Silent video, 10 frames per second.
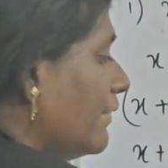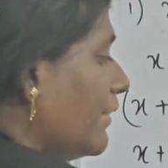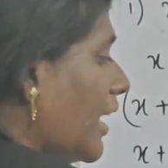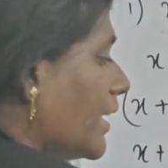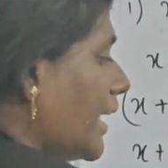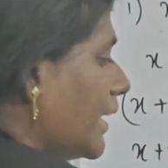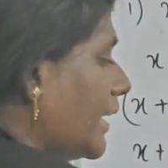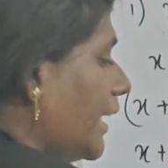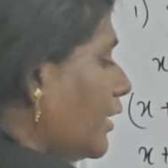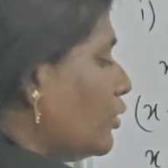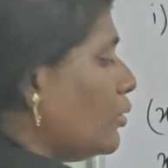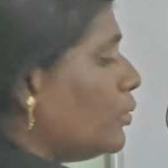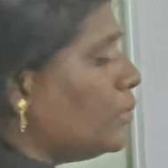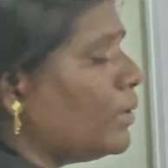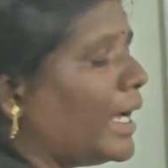We are getting
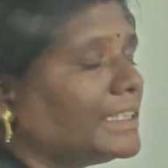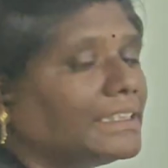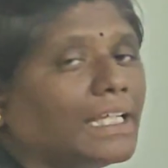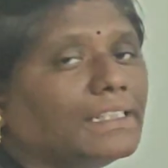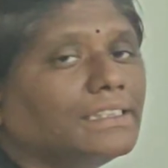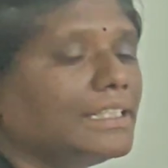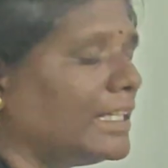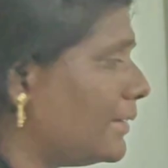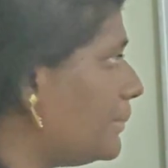2 as answer.